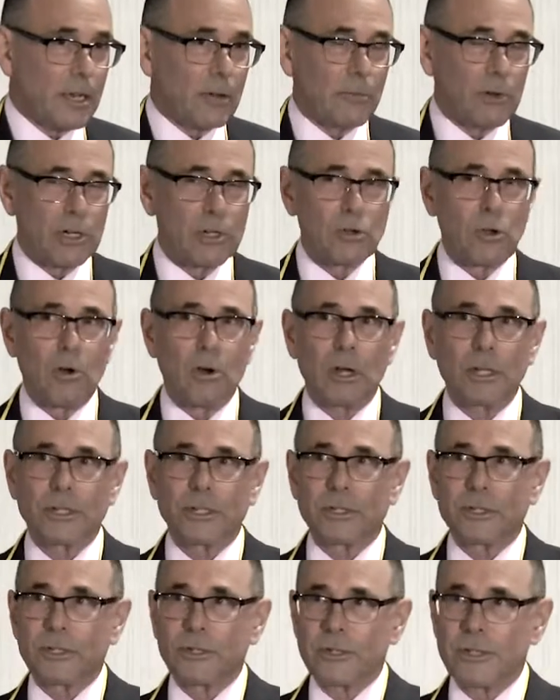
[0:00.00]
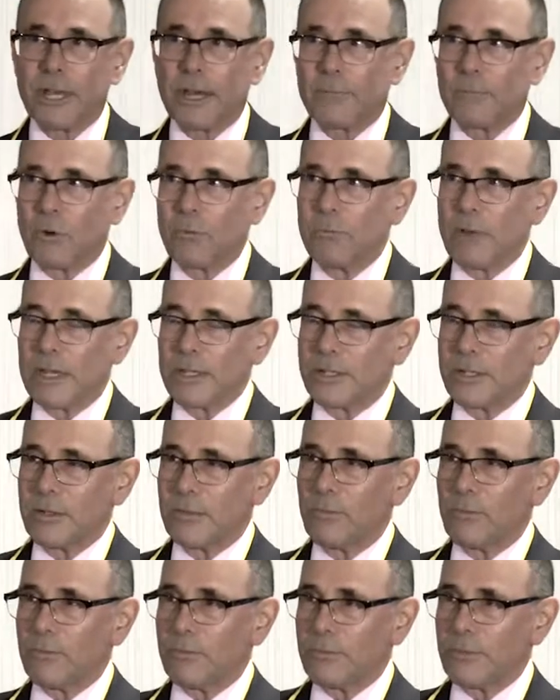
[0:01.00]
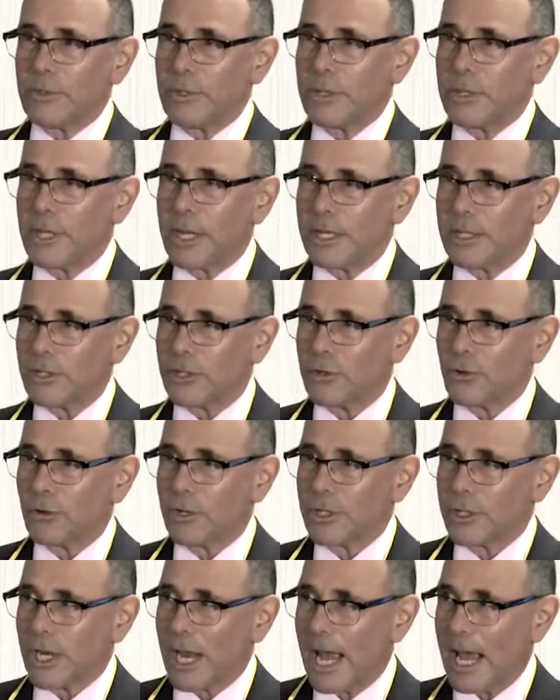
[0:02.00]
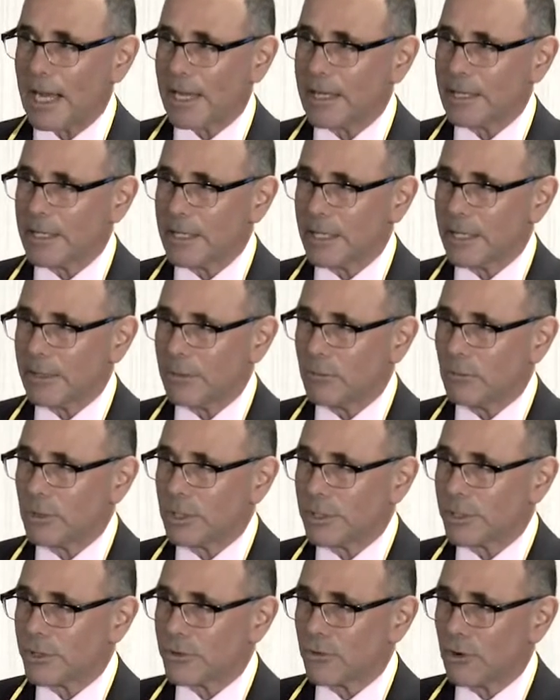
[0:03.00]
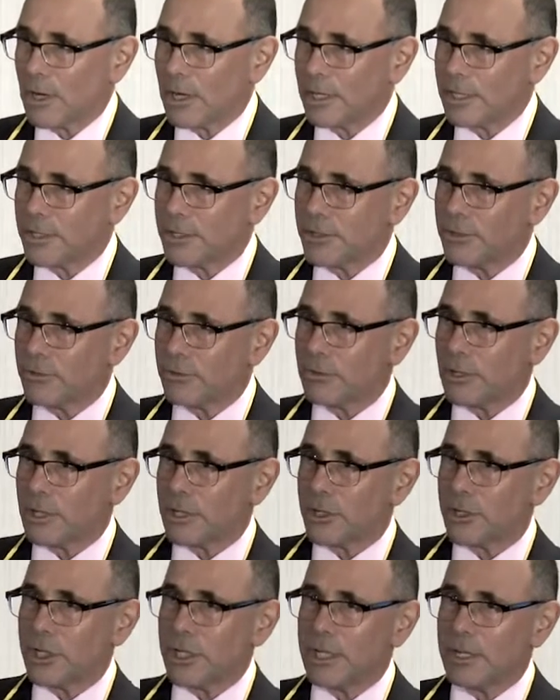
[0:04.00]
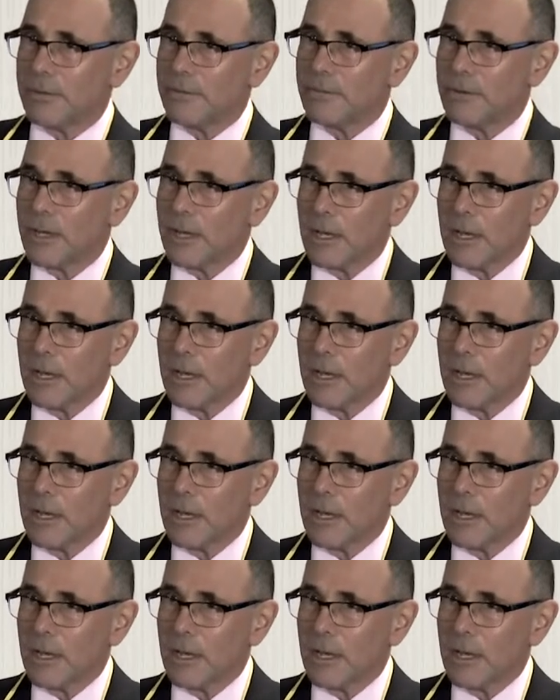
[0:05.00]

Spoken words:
We lost that momentum that George Hackett was trying to achieve,